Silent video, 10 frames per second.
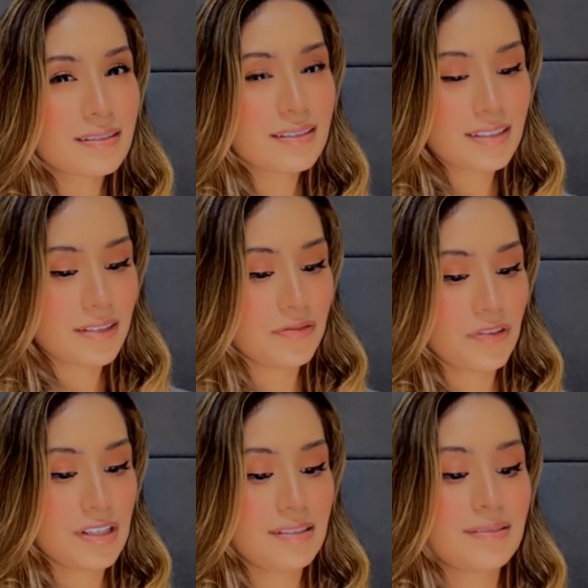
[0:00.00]

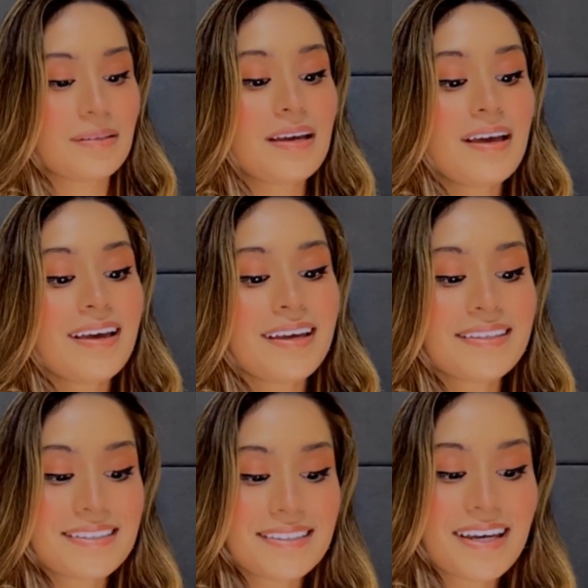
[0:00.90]
different.
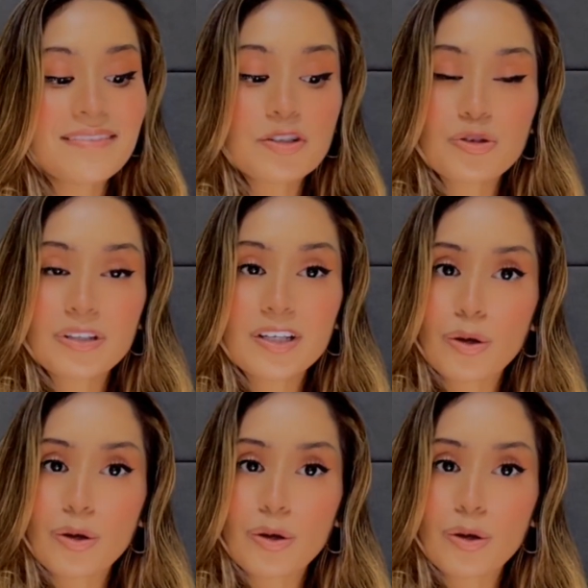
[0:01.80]
Instead of drilling